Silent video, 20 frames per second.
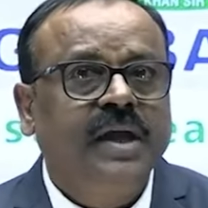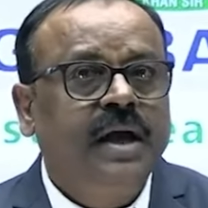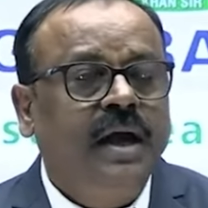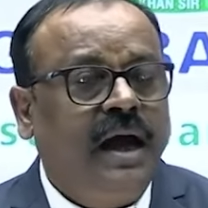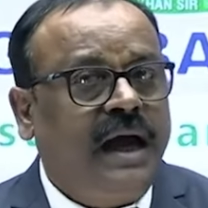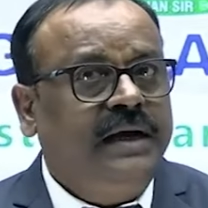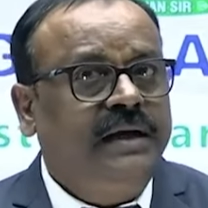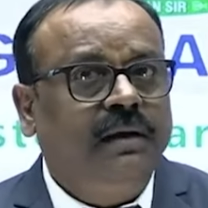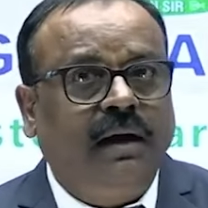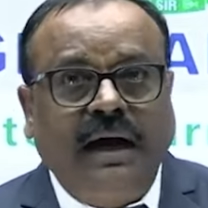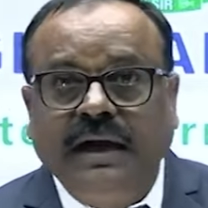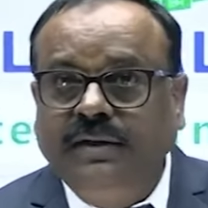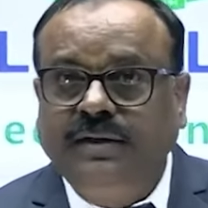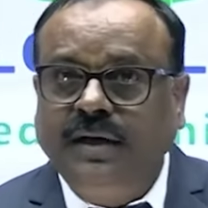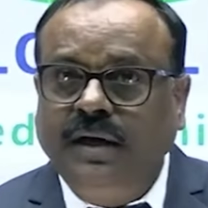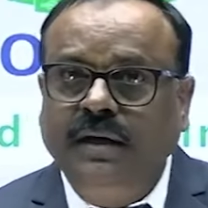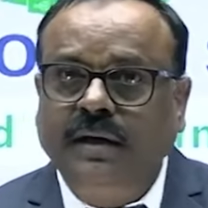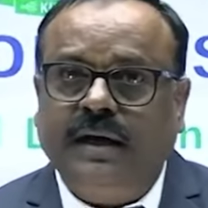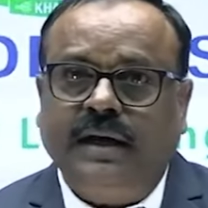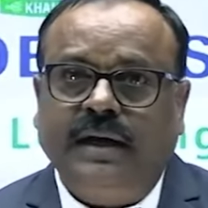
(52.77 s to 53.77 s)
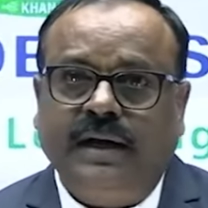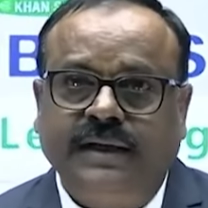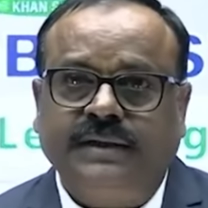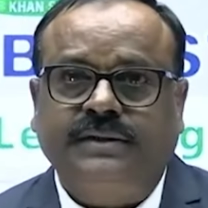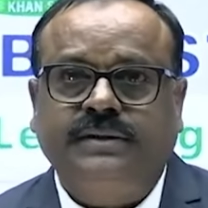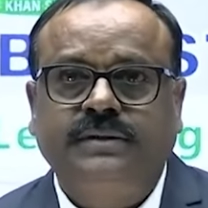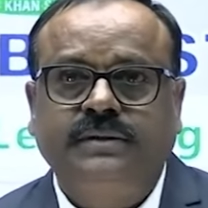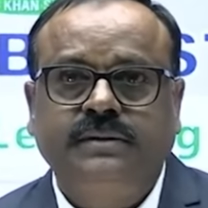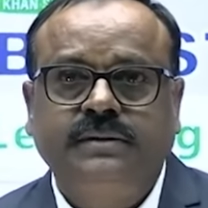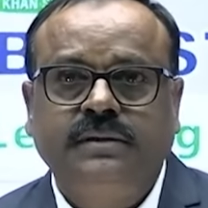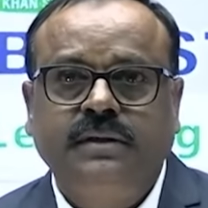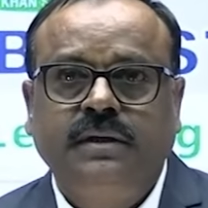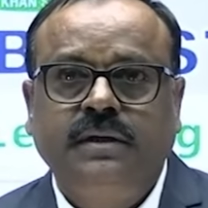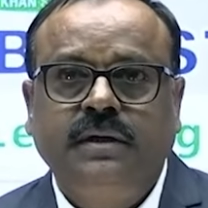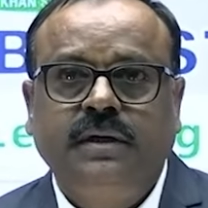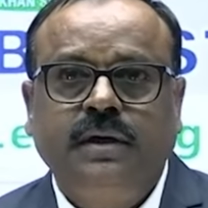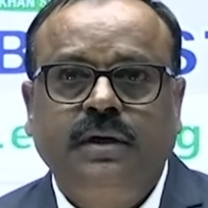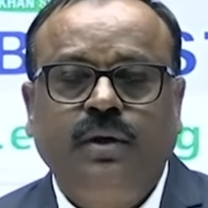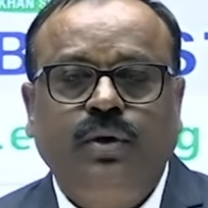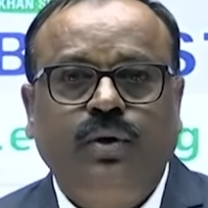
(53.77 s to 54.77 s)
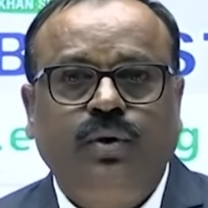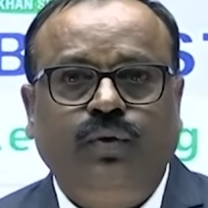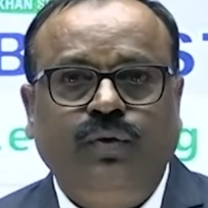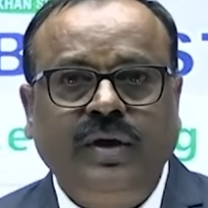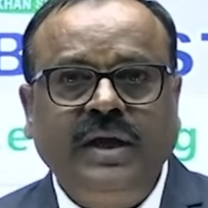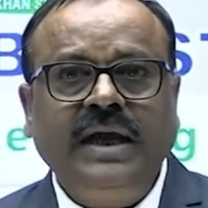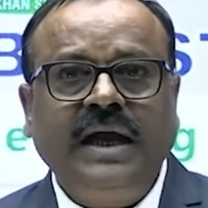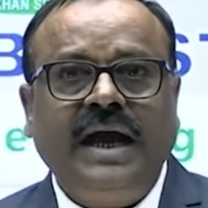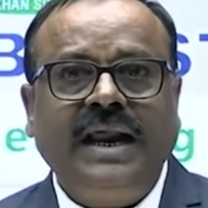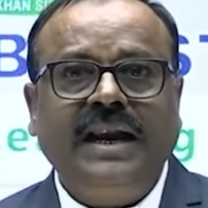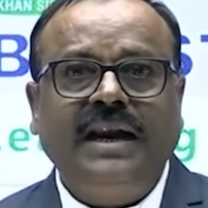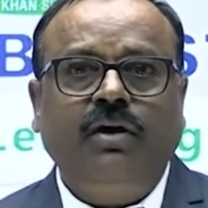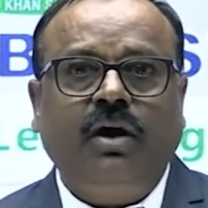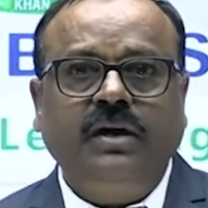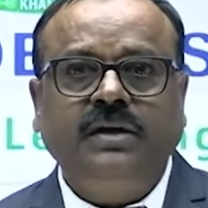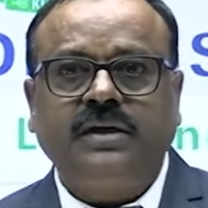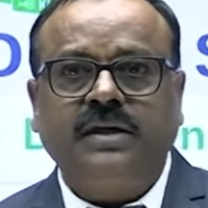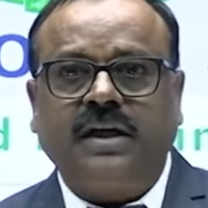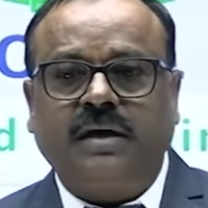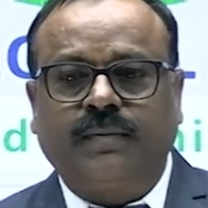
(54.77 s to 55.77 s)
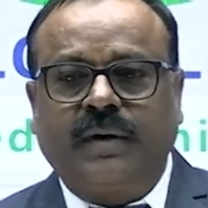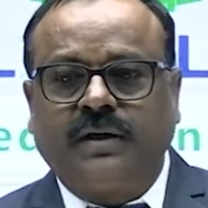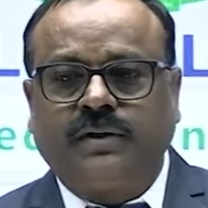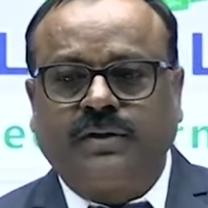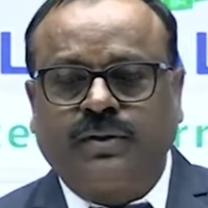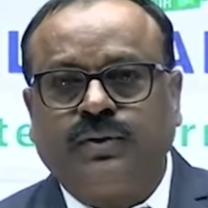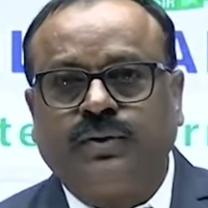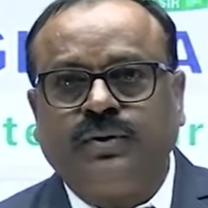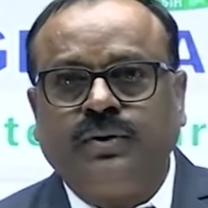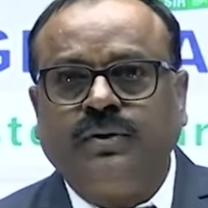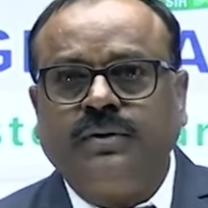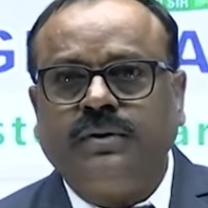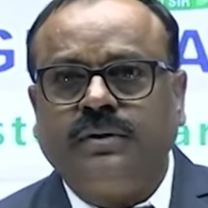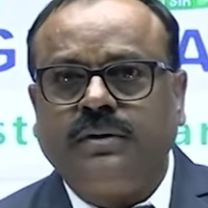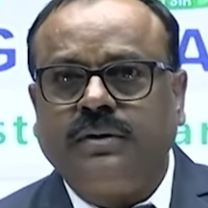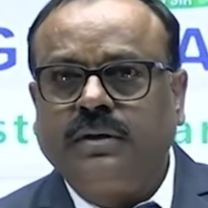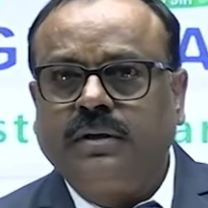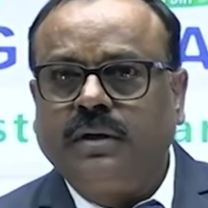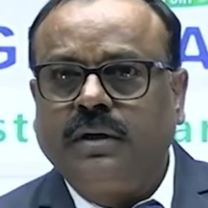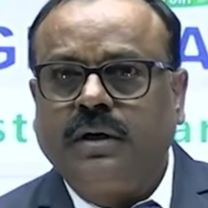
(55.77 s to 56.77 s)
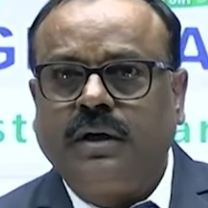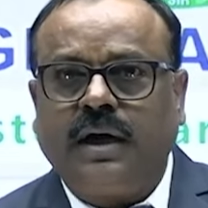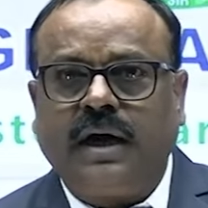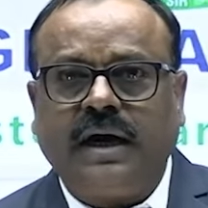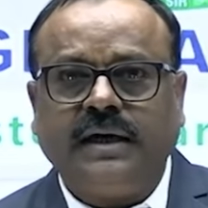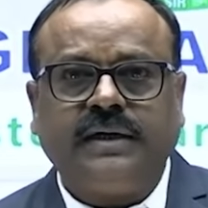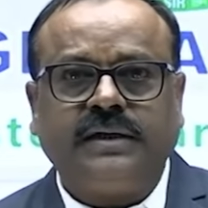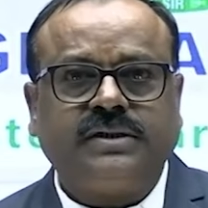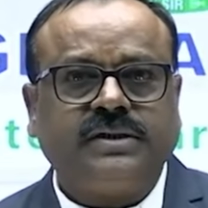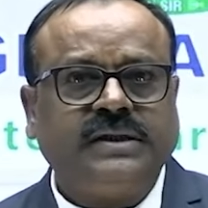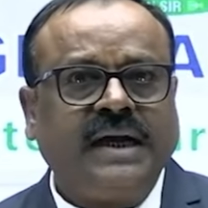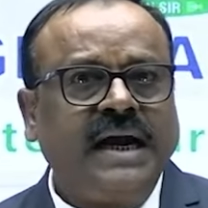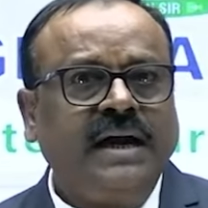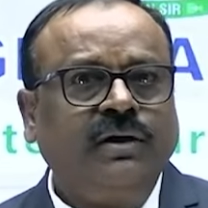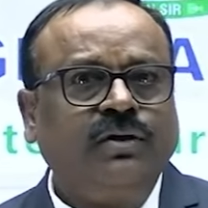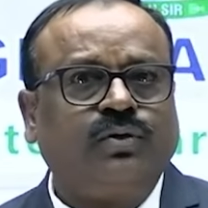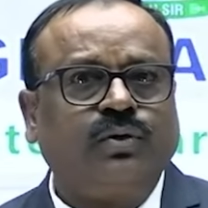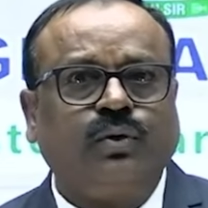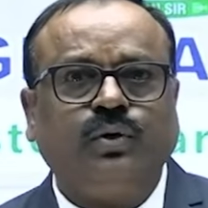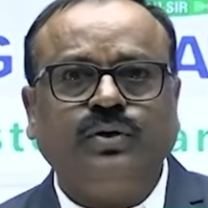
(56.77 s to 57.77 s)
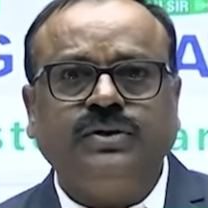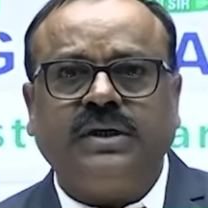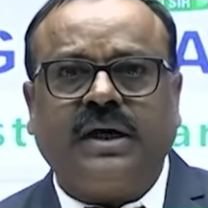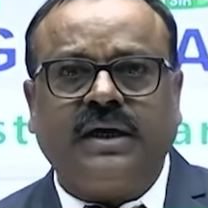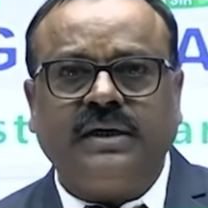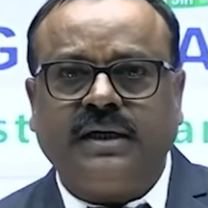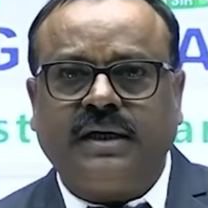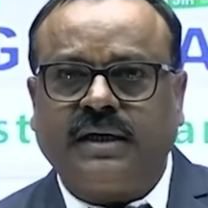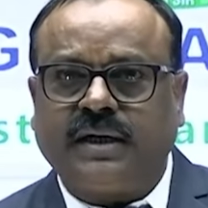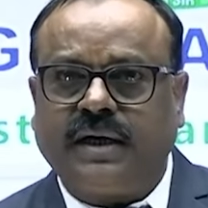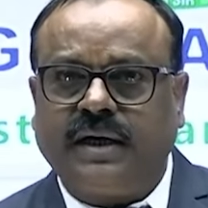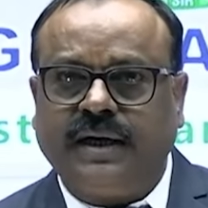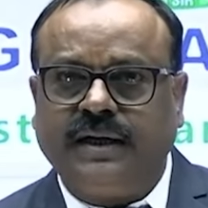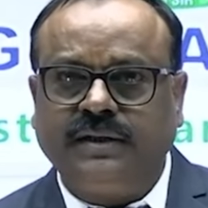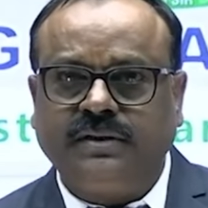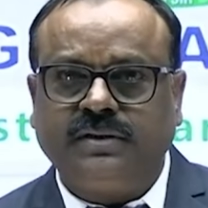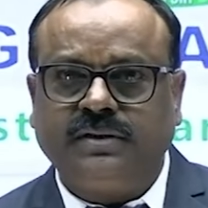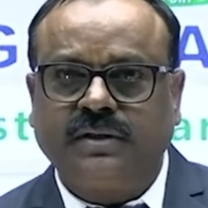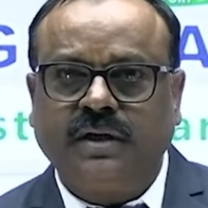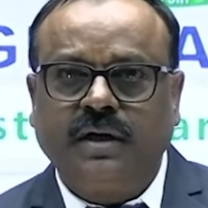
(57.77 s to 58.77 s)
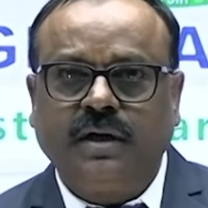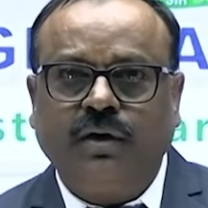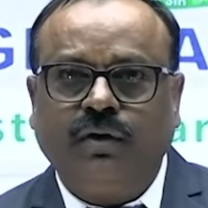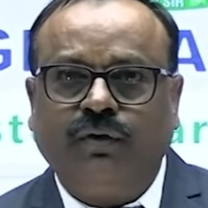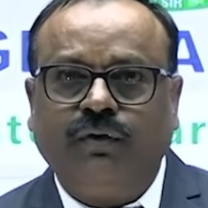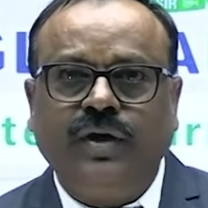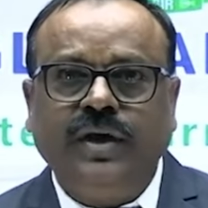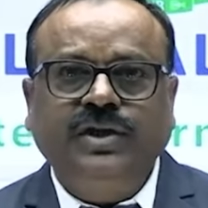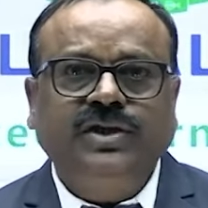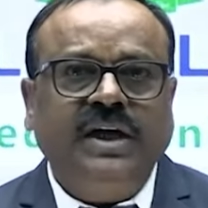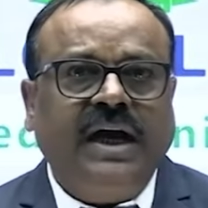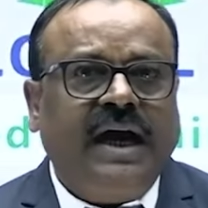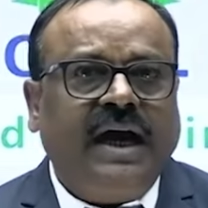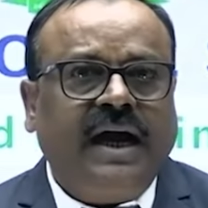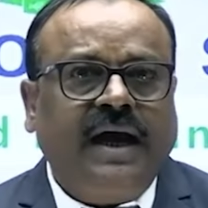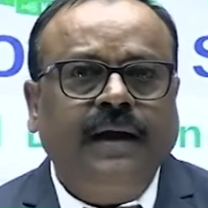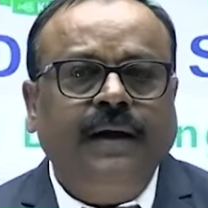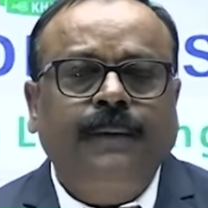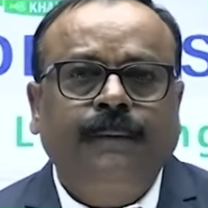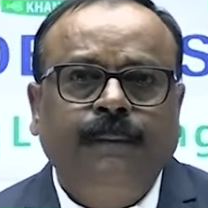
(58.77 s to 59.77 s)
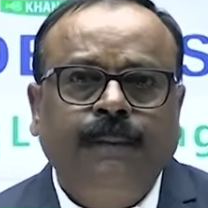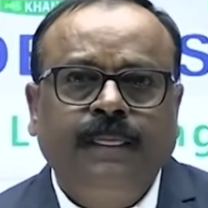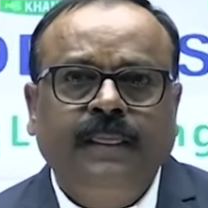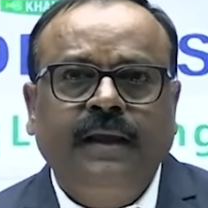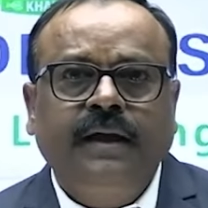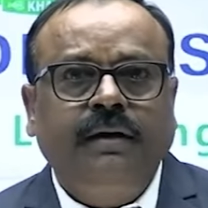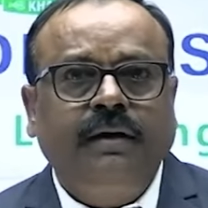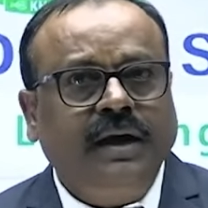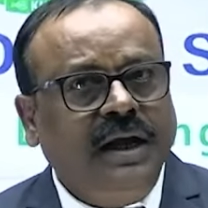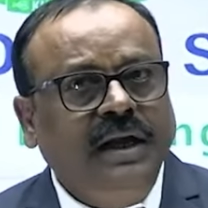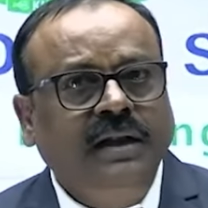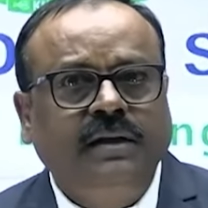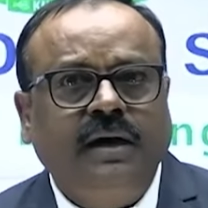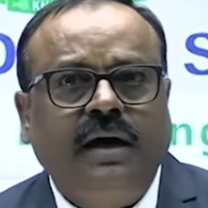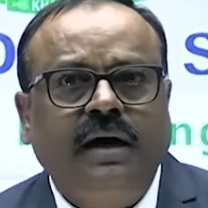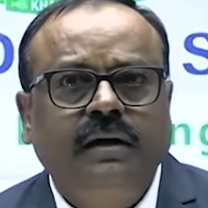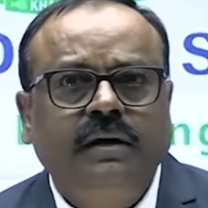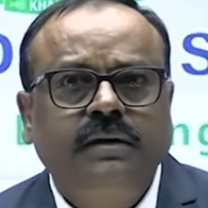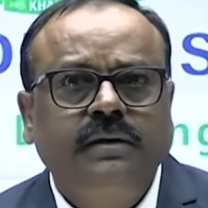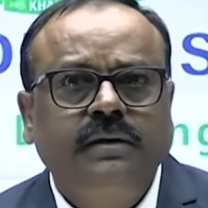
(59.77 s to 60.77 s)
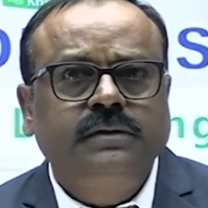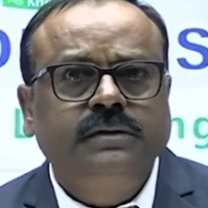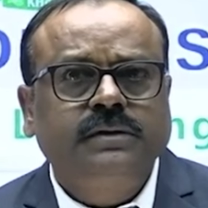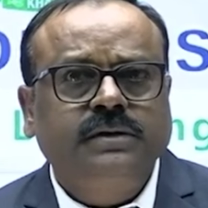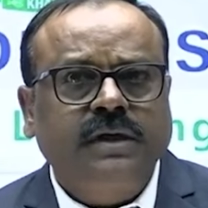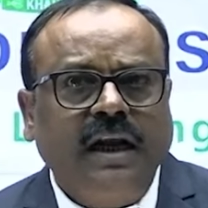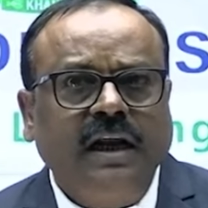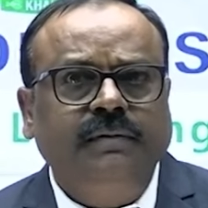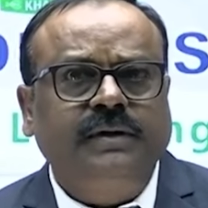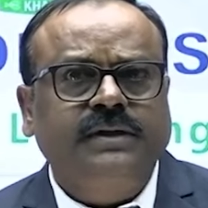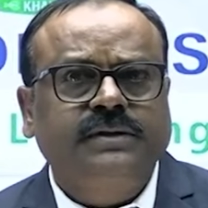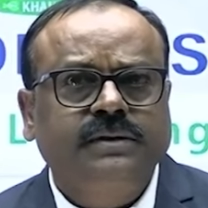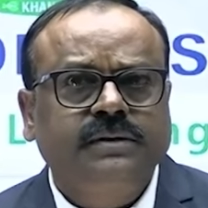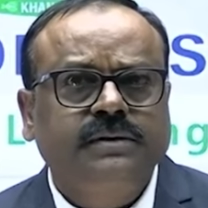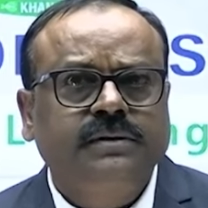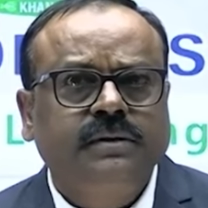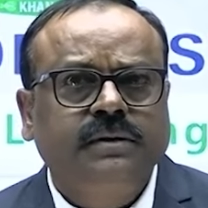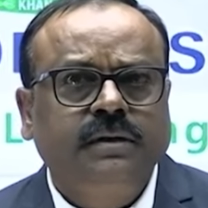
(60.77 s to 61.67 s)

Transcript: And until unless we are not able to understand those undercurrents which are in the syllabus,